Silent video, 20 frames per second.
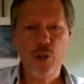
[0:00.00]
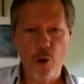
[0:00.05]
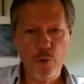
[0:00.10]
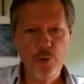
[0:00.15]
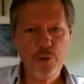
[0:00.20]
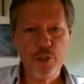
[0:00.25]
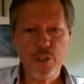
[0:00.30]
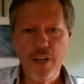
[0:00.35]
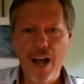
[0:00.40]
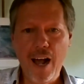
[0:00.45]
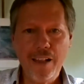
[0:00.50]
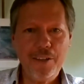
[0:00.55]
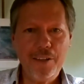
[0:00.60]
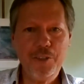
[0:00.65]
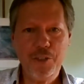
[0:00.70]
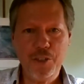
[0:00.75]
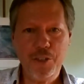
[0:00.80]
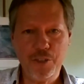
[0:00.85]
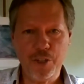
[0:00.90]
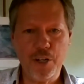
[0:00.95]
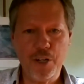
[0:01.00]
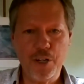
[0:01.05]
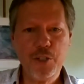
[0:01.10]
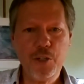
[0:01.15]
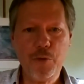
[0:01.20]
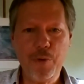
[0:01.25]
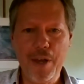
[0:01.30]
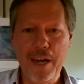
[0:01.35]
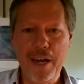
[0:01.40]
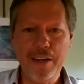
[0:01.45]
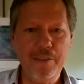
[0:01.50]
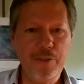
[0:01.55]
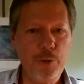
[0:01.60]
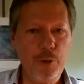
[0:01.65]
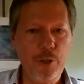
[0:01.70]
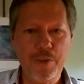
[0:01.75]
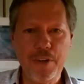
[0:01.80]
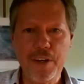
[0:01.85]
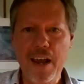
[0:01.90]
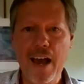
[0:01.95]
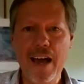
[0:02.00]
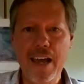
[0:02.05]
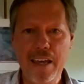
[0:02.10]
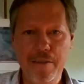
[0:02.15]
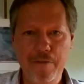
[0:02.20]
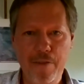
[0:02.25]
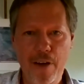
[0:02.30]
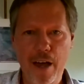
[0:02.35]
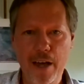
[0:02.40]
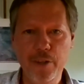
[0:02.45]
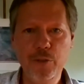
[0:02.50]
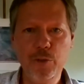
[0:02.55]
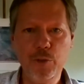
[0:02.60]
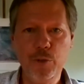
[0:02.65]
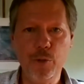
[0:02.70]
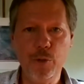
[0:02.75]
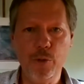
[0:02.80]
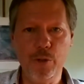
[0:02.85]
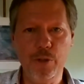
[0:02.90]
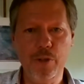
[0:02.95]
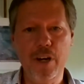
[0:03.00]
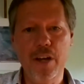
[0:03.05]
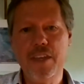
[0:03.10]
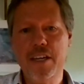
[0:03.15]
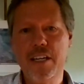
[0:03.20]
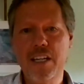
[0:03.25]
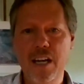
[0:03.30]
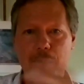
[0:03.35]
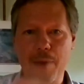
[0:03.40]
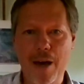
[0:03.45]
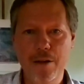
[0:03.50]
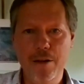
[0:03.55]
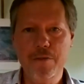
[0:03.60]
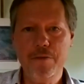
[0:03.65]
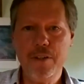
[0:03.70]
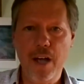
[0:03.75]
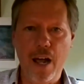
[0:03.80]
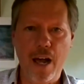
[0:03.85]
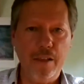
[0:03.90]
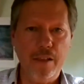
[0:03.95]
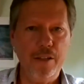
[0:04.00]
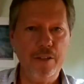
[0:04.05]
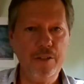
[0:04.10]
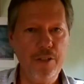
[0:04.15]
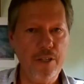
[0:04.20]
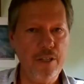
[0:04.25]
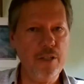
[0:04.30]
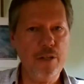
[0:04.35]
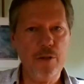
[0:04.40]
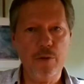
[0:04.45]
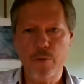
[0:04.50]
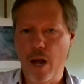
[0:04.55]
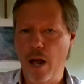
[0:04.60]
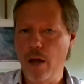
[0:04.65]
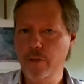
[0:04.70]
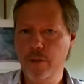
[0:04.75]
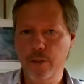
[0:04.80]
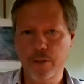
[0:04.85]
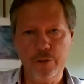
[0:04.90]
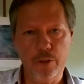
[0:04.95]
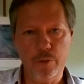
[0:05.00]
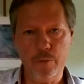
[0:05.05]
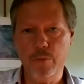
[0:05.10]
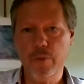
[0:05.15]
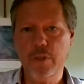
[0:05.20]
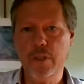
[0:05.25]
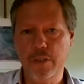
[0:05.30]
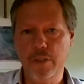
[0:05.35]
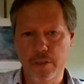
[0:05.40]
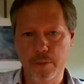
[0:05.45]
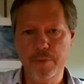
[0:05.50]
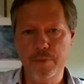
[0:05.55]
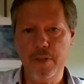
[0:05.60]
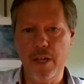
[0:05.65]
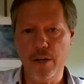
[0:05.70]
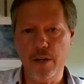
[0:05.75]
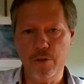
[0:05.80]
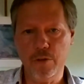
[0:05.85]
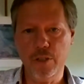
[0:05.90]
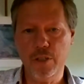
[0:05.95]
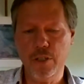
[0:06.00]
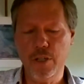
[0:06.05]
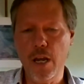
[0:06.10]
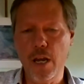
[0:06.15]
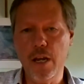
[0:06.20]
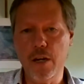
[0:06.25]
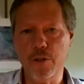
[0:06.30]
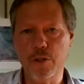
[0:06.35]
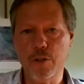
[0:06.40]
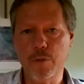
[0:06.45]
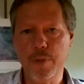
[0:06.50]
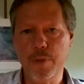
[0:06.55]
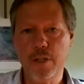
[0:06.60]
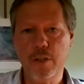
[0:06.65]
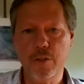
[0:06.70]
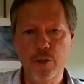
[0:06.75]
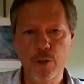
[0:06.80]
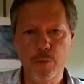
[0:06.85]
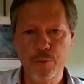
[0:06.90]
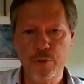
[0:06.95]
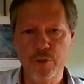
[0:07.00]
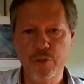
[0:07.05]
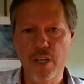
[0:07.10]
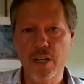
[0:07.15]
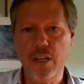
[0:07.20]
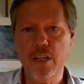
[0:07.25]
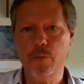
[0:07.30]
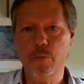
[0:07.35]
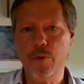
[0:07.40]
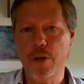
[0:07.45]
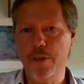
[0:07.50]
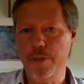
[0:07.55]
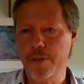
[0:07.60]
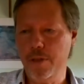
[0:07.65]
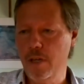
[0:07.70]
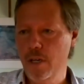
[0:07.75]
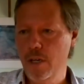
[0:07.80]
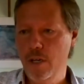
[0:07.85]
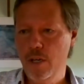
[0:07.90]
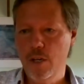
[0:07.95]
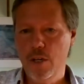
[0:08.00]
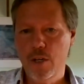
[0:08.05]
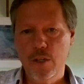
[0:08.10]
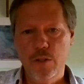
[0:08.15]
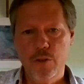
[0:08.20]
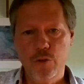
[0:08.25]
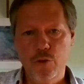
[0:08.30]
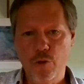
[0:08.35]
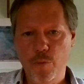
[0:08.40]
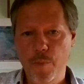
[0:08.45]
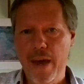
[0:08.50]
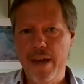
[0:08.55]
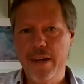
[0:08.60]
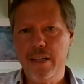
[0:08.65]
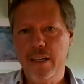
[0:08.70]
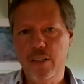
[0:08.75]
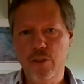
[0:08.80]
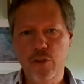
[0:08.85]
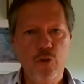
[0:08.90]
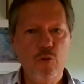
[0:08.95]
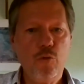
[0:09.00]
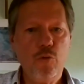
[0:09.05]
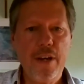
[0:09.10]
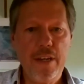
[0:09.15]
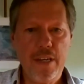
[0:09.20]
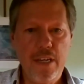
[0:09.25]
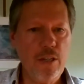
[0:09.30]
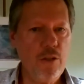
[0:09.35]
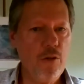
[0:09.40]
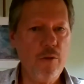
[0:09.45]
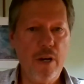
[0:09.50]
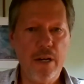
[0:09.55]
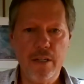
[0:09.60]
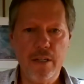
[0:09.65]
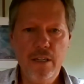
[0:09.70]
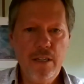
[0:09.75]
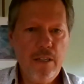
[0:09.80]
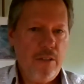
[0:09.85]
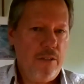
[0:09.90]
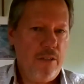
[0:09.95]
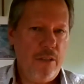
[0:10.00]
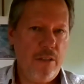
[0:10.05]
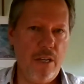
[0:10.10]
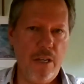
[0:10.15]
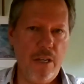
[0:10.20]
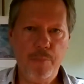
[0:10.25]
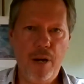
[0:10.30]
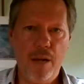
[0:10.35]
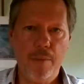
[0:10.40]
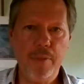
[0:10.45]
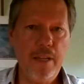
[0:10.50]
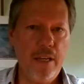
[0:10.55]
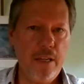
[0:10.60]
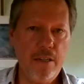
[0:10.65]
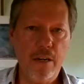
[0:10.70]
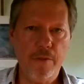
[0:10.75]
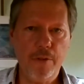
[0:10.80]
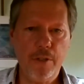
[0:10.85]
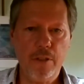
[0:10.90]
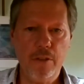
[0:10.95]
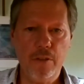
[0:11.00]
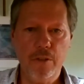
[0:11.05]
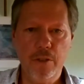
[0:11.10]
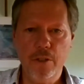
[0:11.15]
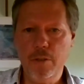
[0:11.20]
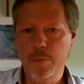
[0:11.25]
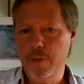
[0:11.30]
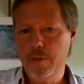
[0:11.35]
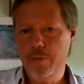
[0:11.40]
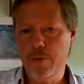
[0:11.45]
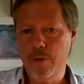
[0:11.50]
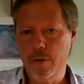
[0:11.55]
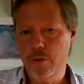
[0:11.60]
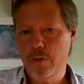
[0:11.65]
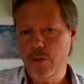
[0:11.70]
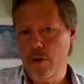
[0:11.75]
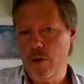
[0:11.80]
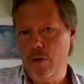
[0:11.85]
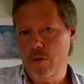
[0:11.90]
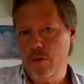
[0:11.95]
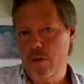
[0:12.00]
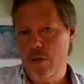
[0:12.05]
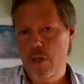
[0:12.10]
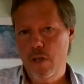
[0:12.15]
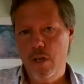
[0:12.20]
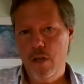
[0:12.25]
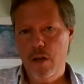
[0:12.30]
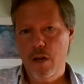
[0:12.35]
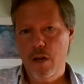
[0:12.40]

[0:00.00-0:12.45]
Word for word: go to college as an undergrad as sort of a naive high schooler, and they come out of college and their outlooks are really substantially changed because they're presented with dramatic and striking new ideas that they probably had never considered before. So,